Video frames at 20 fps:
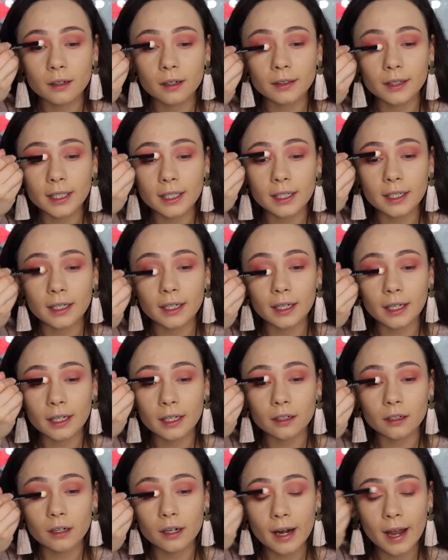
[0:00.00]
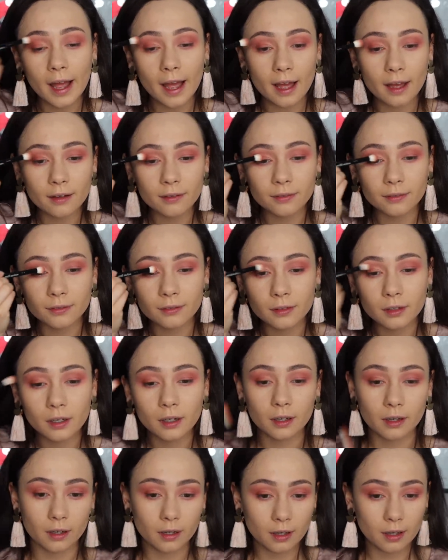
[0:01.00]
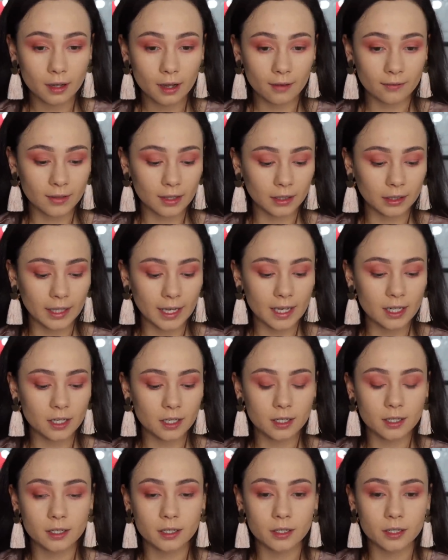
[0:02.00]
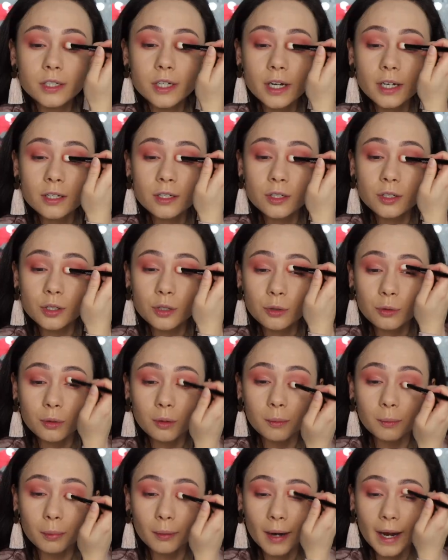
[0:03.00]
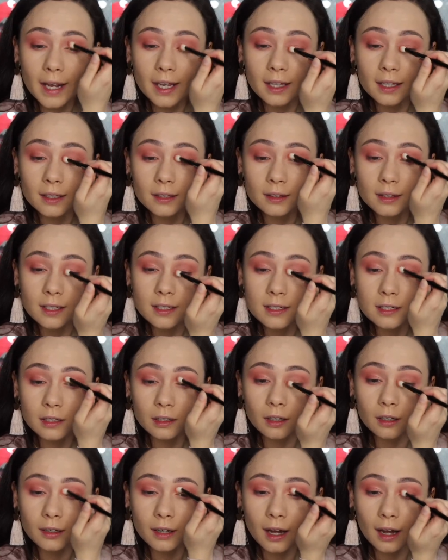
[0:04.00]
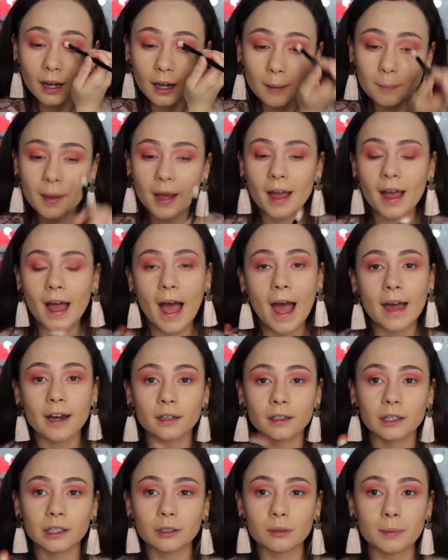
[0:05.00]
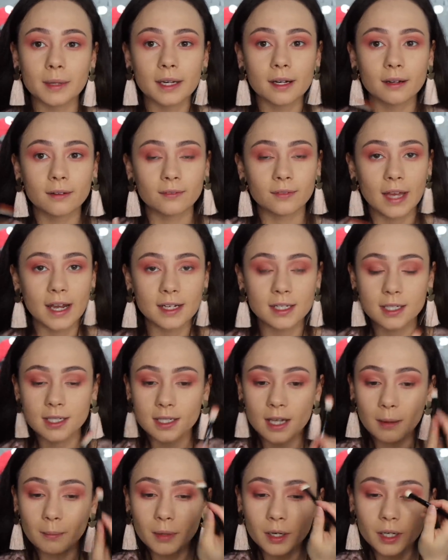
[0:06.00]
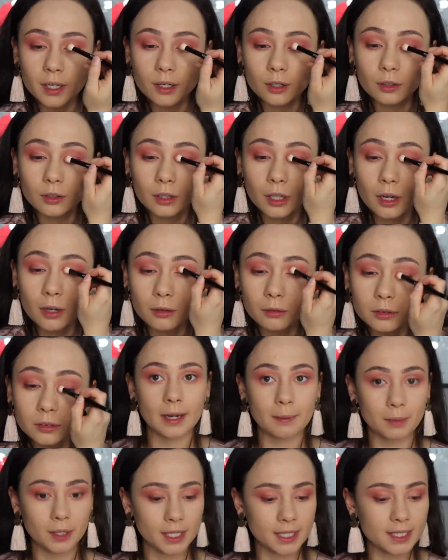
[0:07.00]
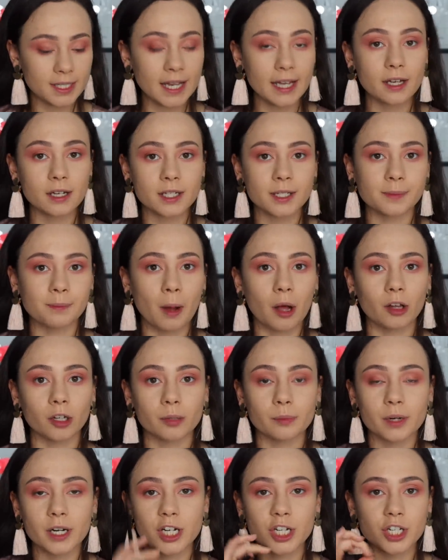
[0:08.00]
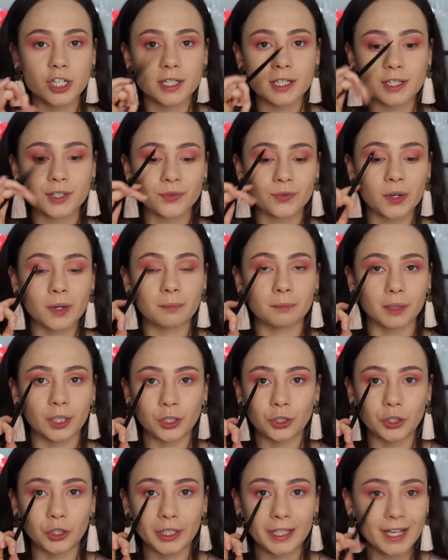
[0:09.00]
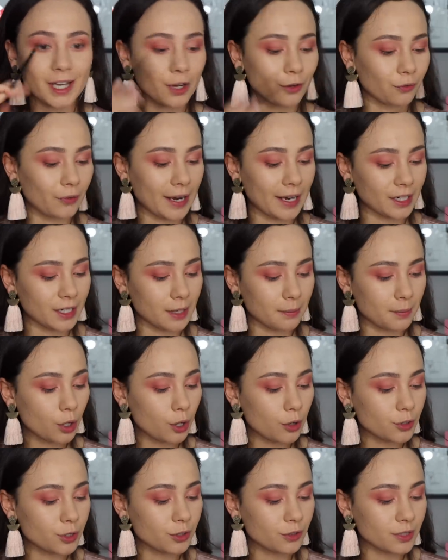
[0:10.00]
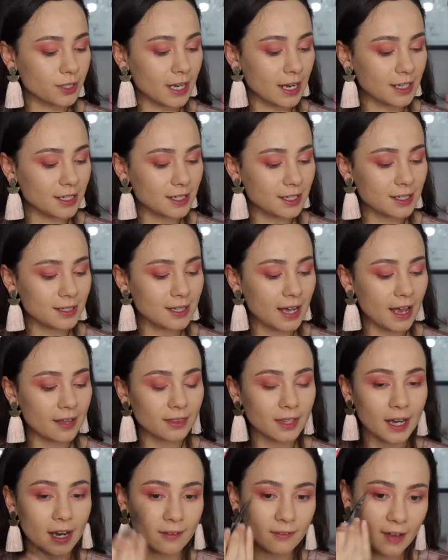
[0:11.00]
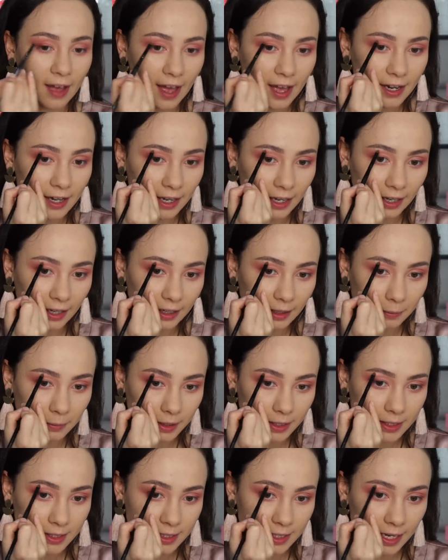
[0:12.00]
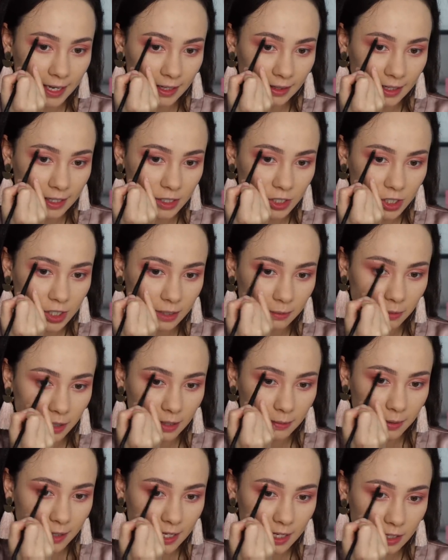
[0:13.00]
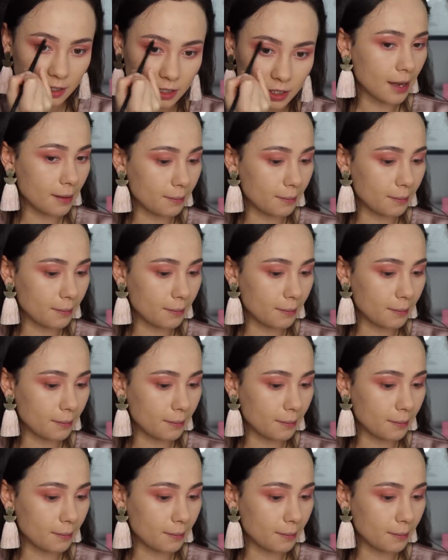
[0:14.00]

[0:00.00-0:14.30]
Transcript: on the inner half of the lid. Just to brighten this look up, add a little bit of that summer glow. And I'm gonna take a smaller brush. This is from literally a random Coastal Scents set that I've had, and I'm gonna take that shimmery peach